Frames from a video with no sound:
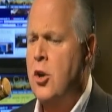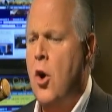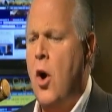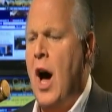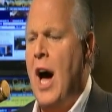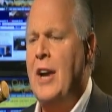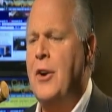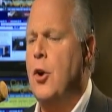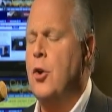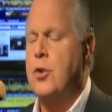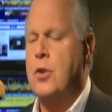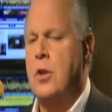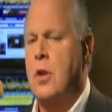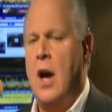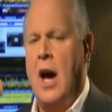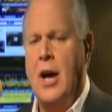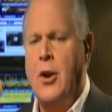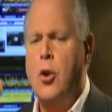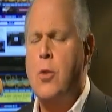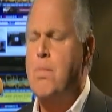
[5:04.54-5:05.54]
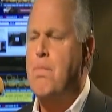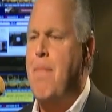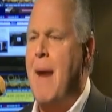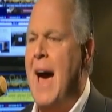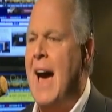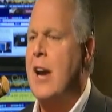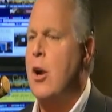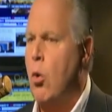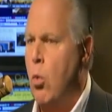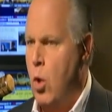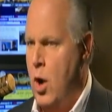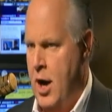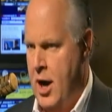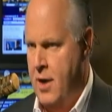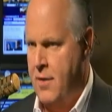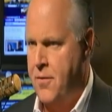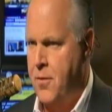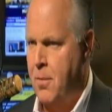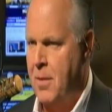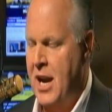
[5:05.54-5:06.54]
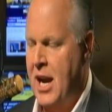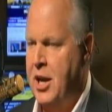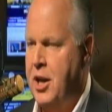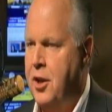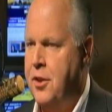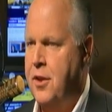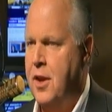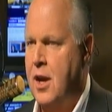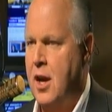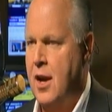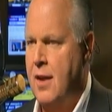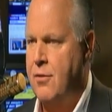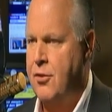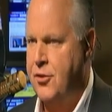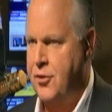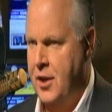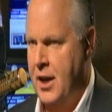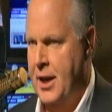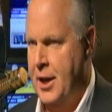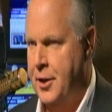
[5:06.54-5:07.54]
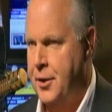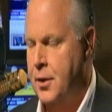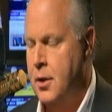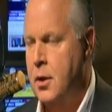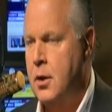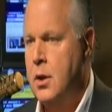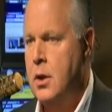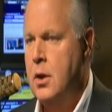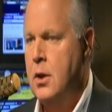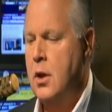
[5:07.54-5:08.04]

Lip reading: No, I don't back away from anything I've said